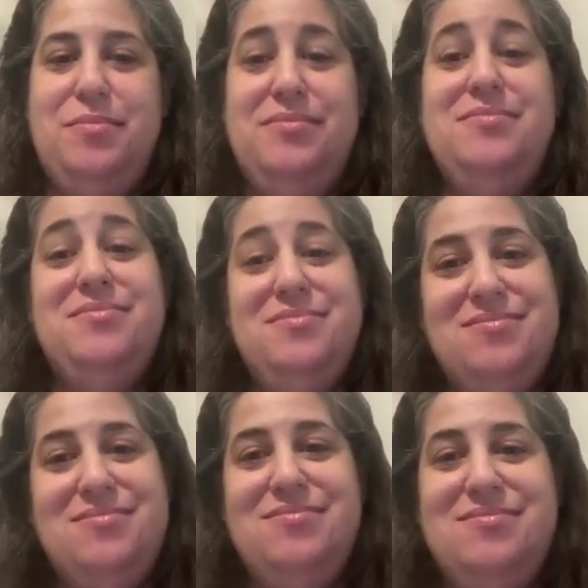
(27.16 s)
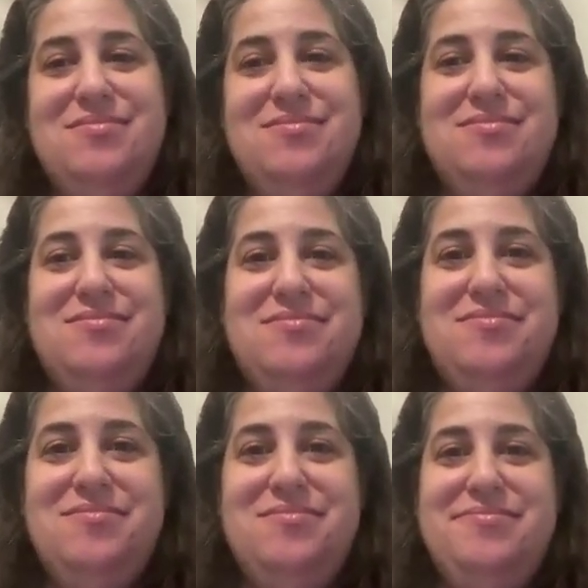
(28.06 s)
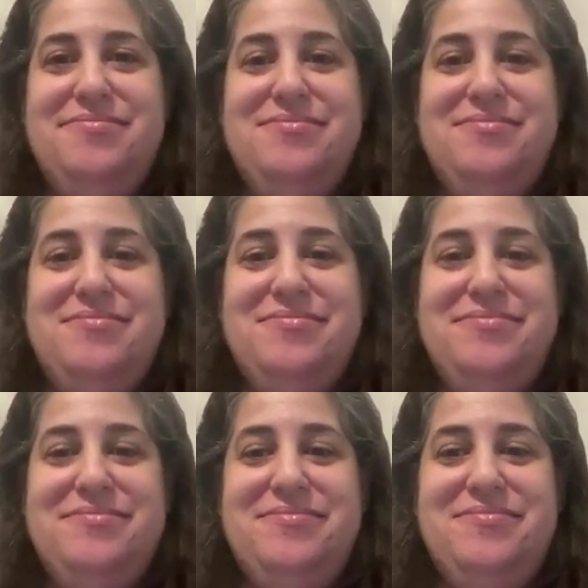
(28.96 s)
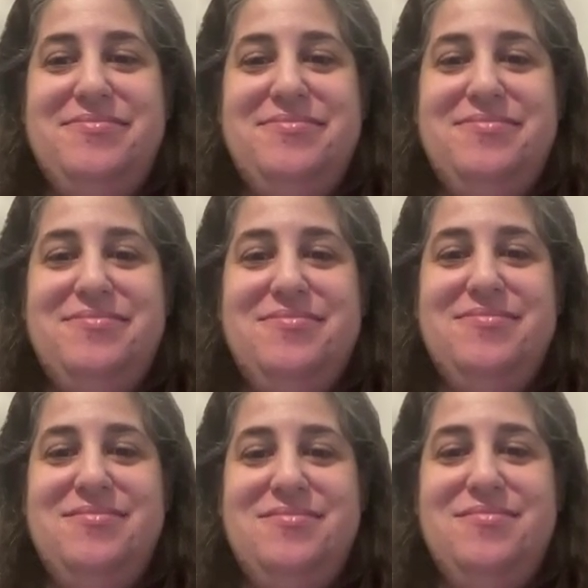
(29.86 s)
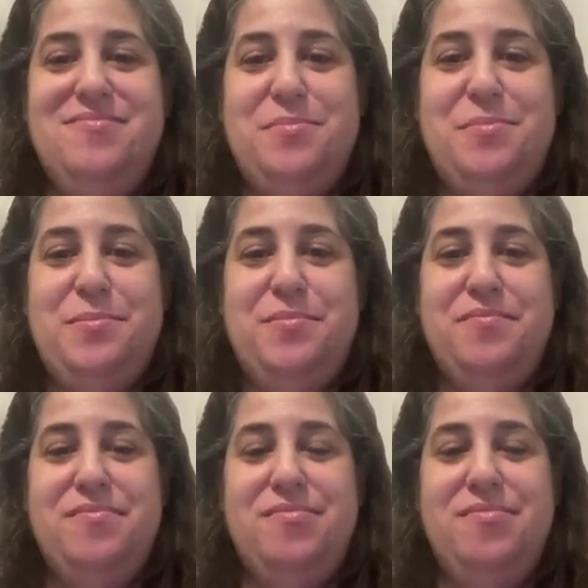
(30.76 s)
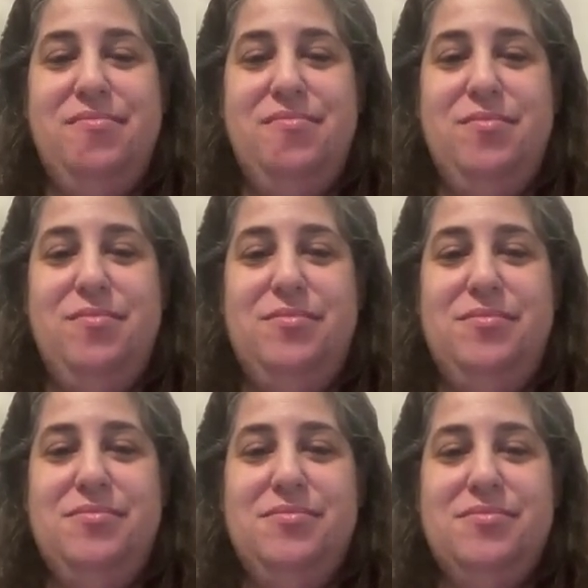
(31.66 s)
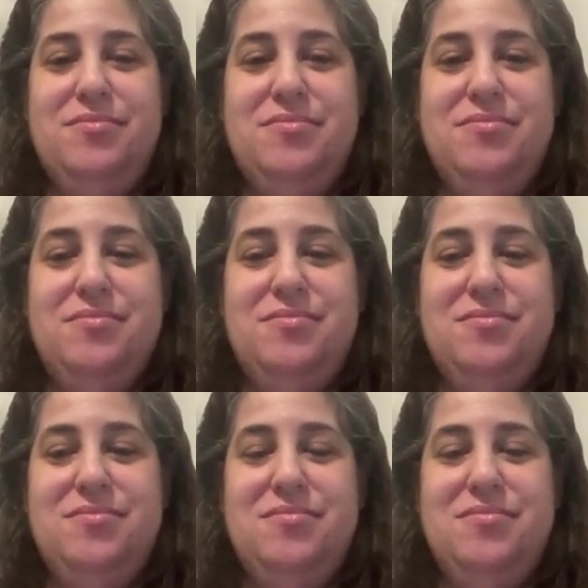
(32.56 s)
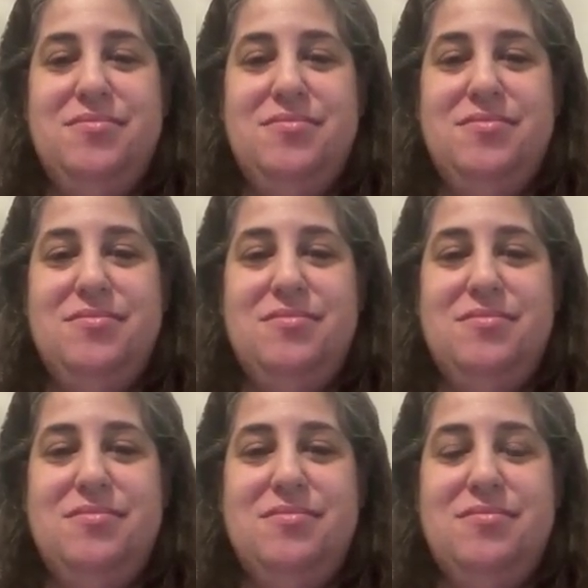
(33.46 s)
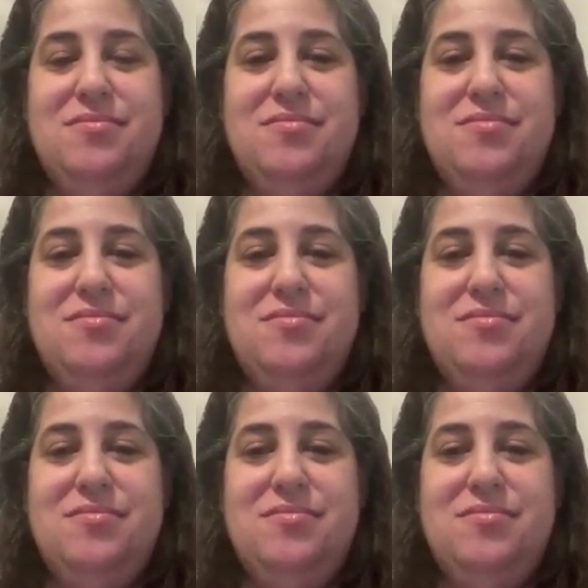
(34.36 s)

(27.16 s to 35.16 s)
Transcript: No words are spoken by the person on screen.